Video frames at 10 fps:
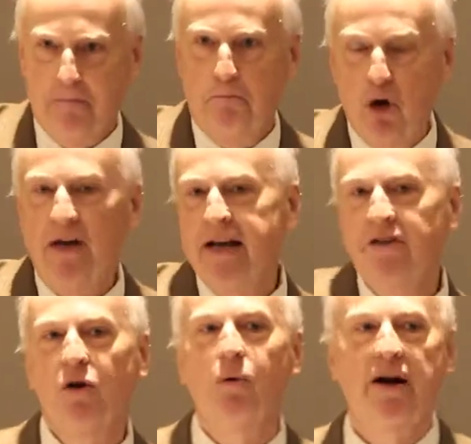put it
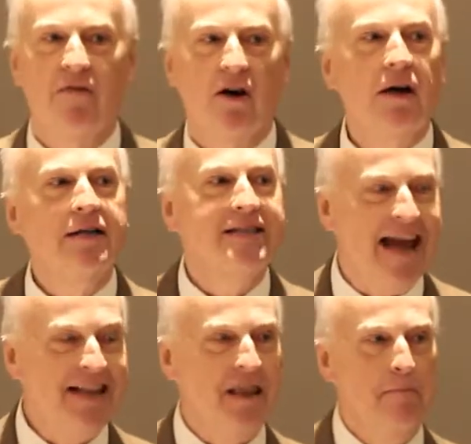in the river,
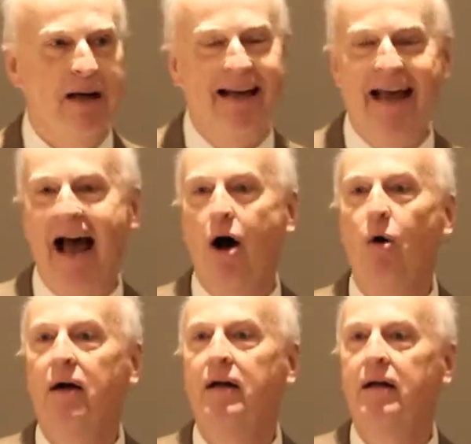take the money out,